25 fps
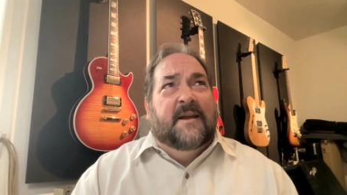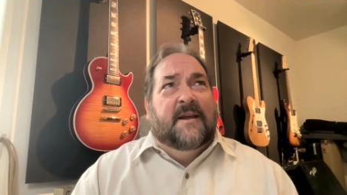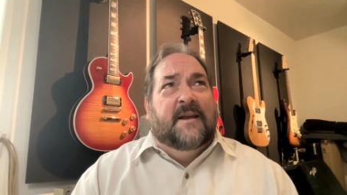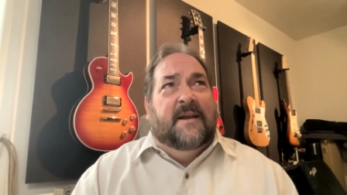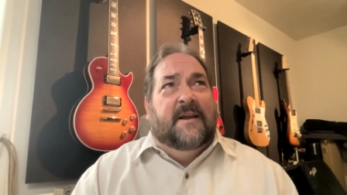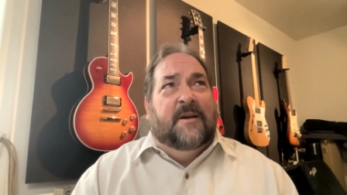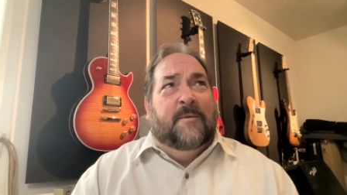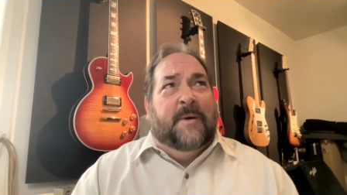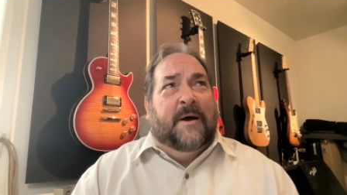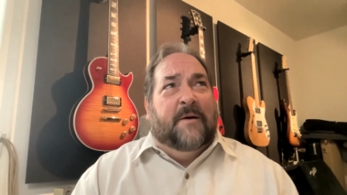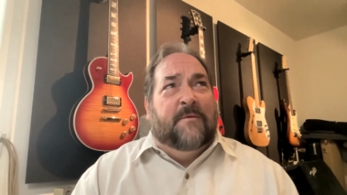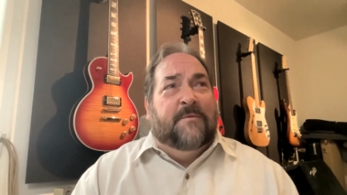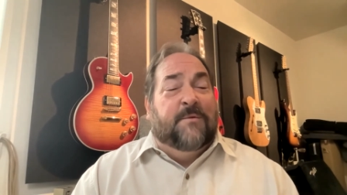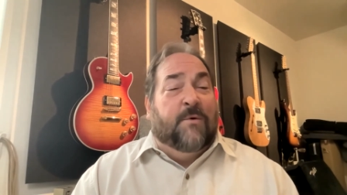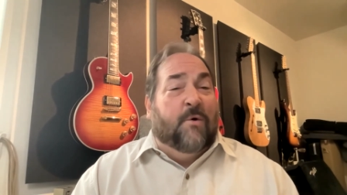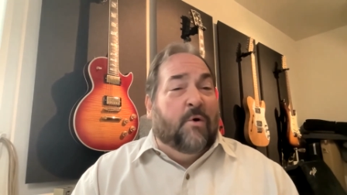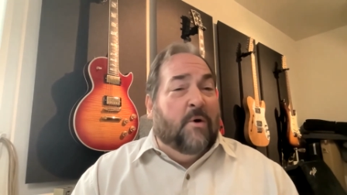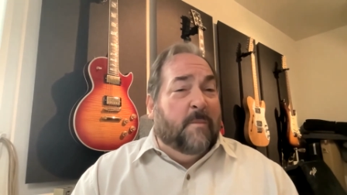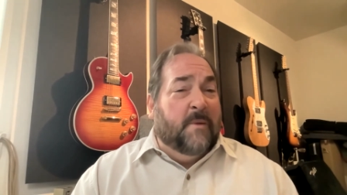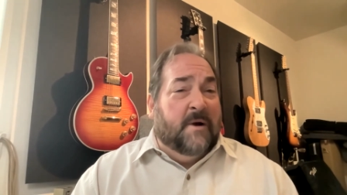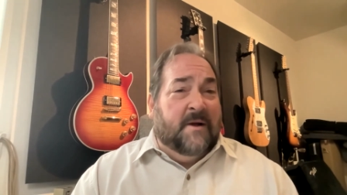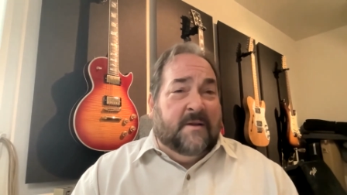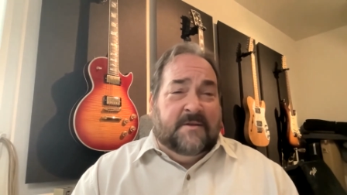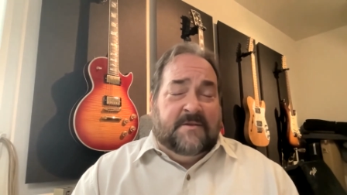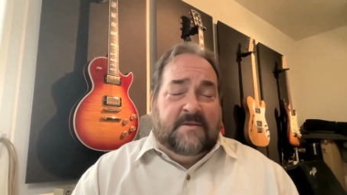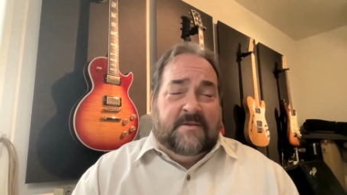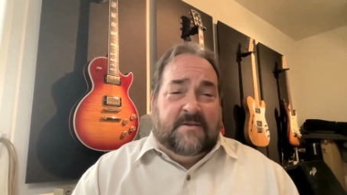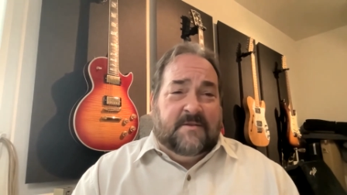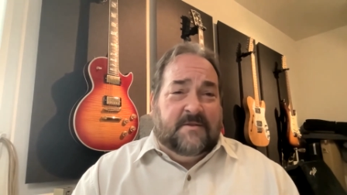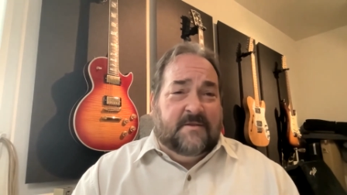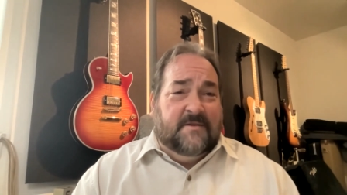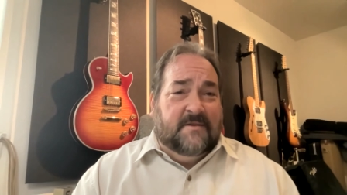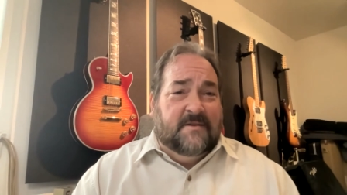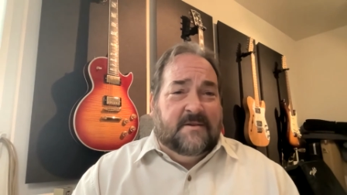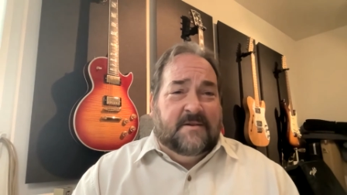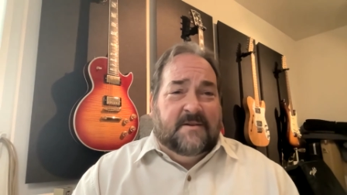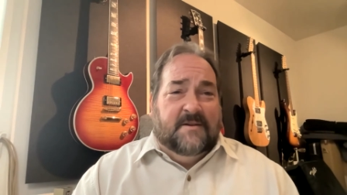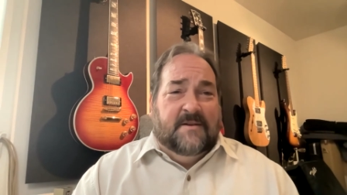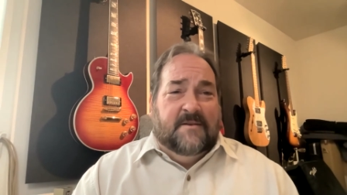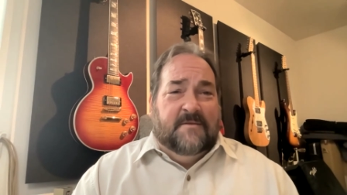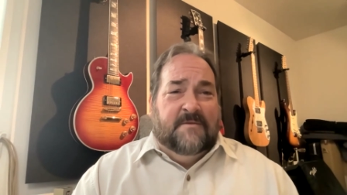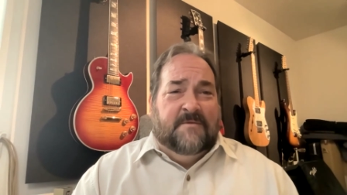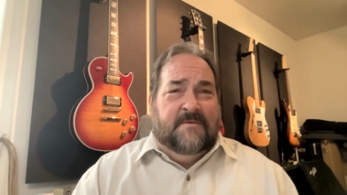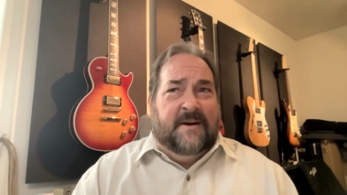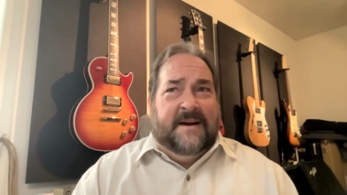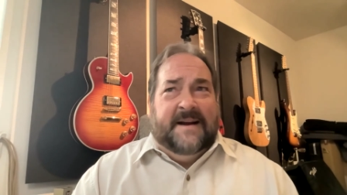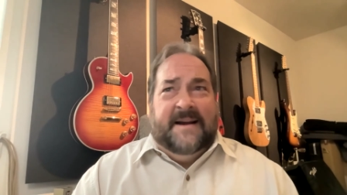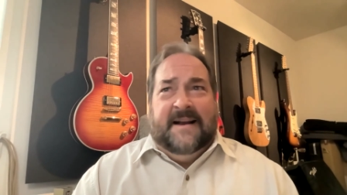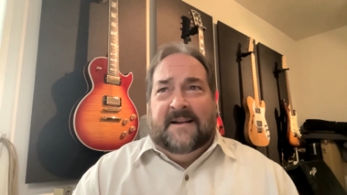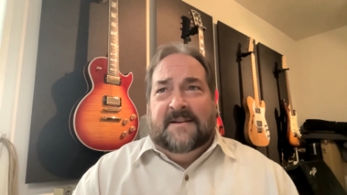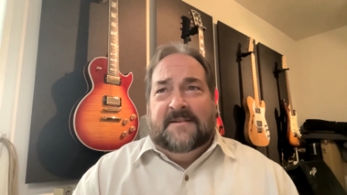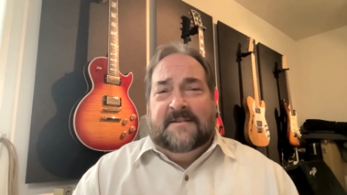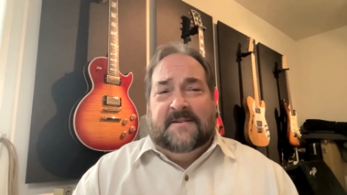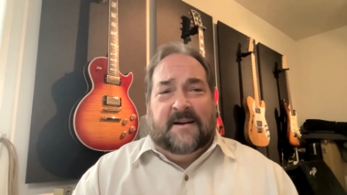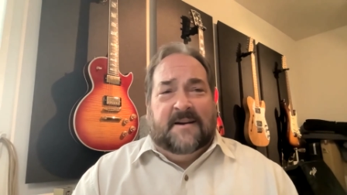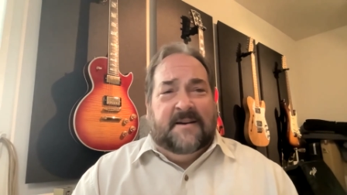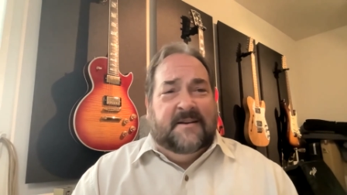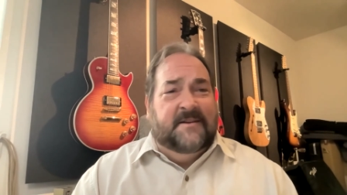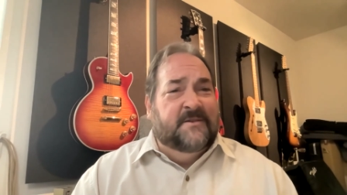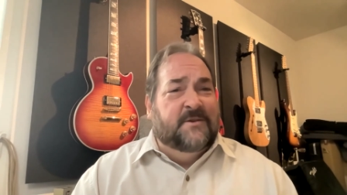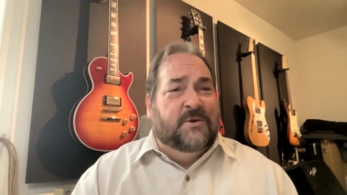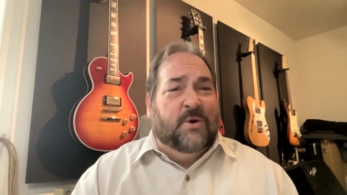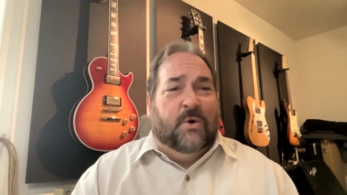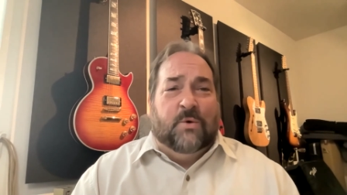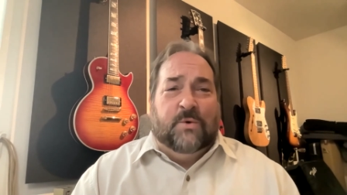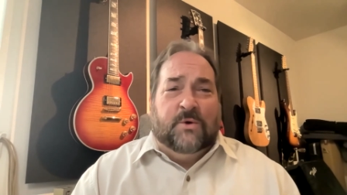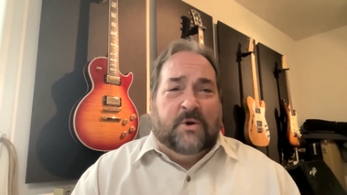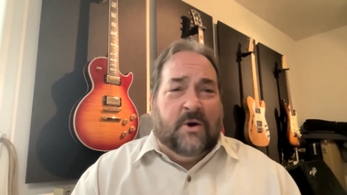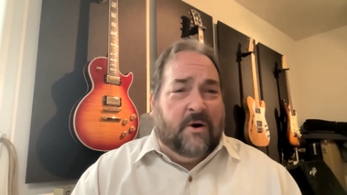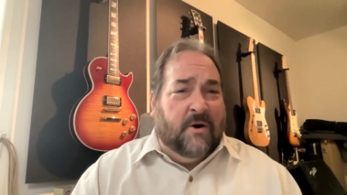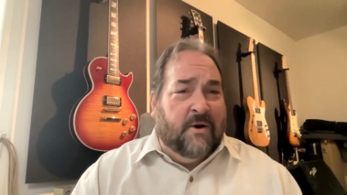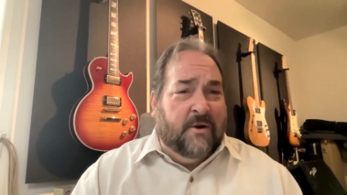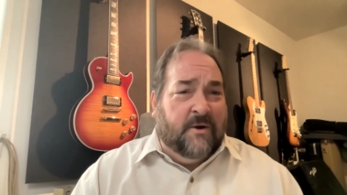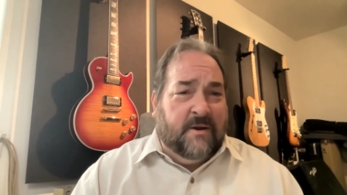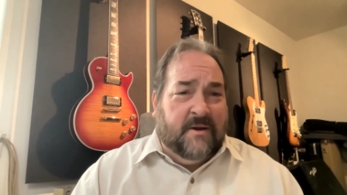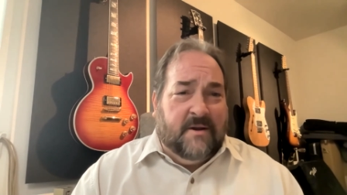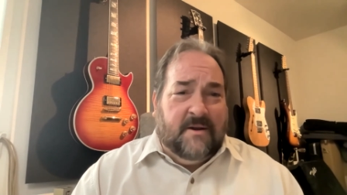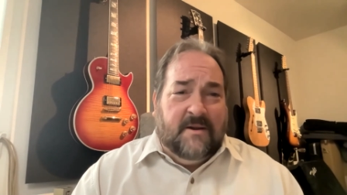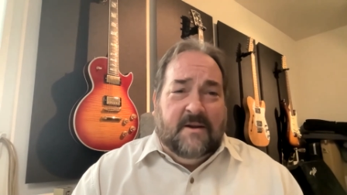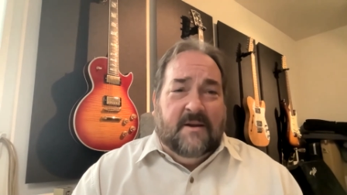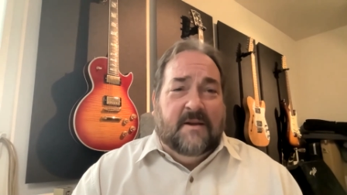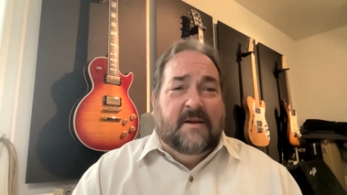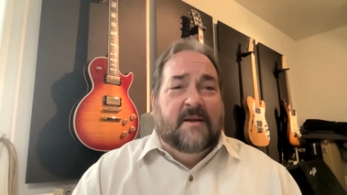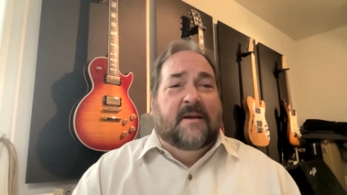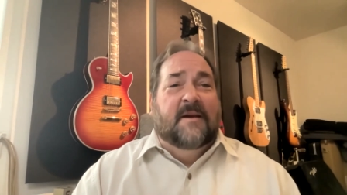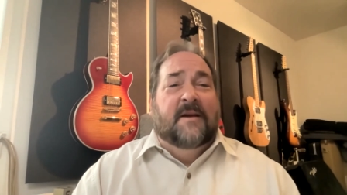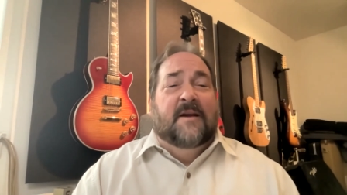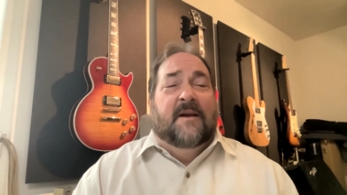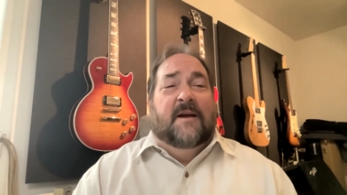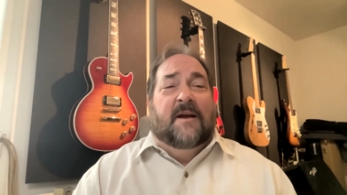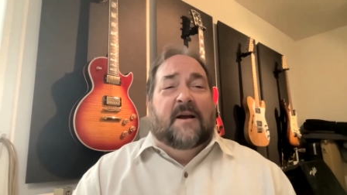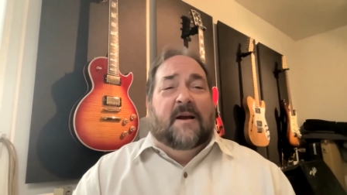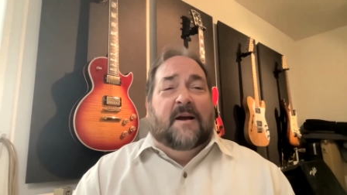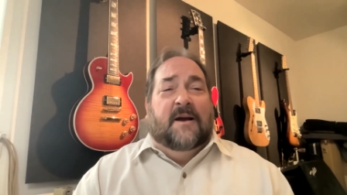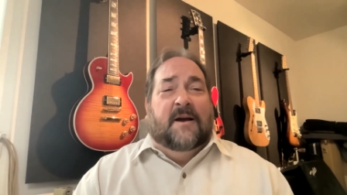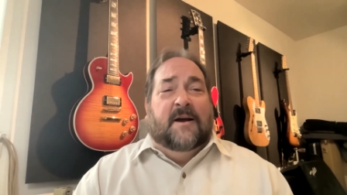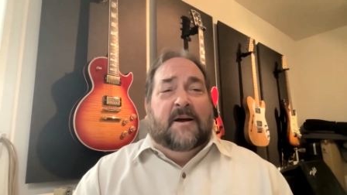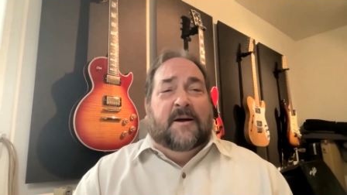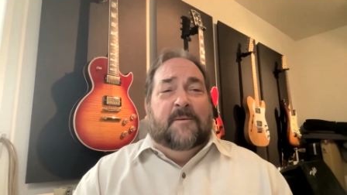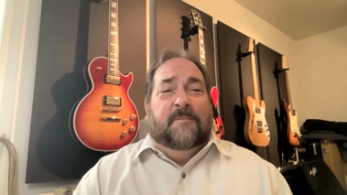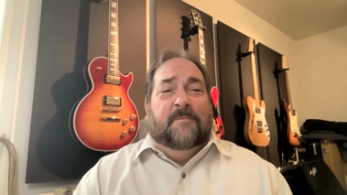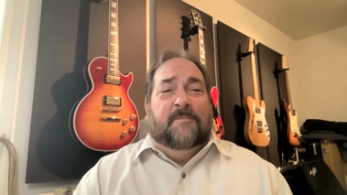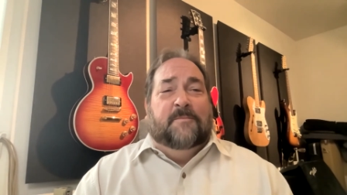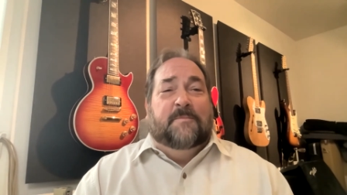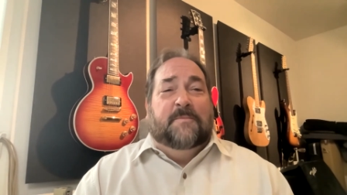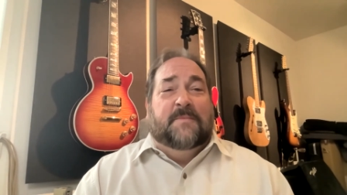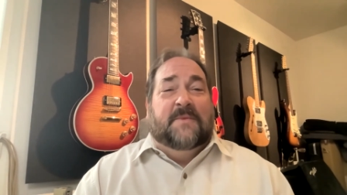in about four months, financed on his gold card, um,